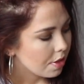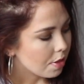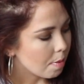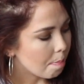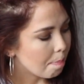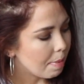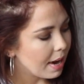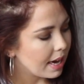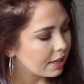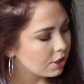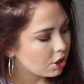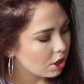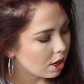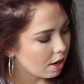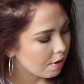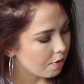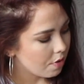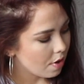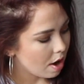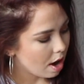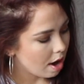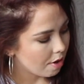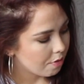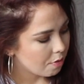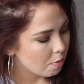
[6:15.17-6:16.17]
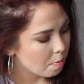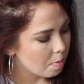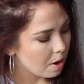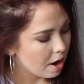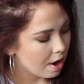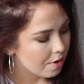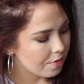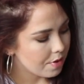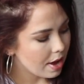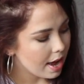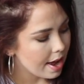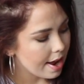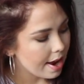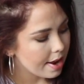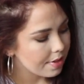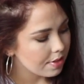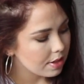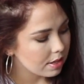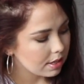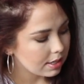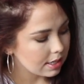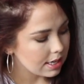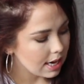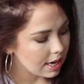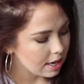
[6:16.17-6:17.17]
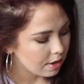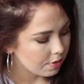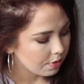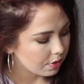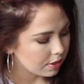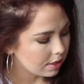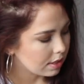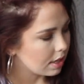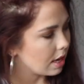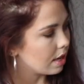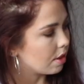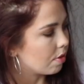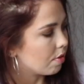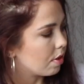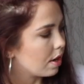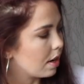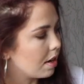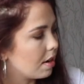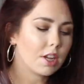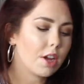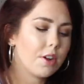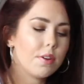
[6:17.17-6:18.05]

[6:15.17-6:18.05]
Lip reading: the Badger for Hufflepuff, and the Snake for Slytherin.